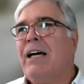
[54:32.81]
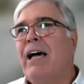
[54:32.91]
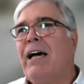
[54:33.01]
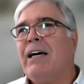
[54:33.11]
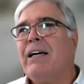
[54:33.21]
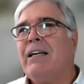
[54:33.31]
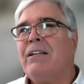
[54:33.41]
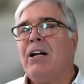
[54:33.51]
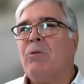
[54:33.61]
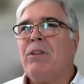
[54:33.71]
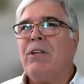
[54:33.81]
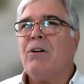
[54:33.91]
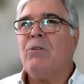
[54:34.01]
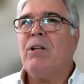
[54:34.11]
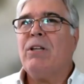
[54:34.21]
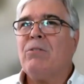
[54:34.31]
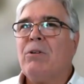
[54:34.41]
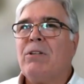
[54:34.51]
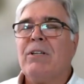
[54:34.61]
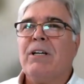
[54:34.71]
And we think with
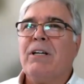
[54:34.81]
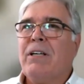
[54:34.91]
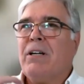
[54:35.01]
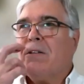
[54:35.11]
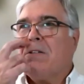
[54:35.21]
the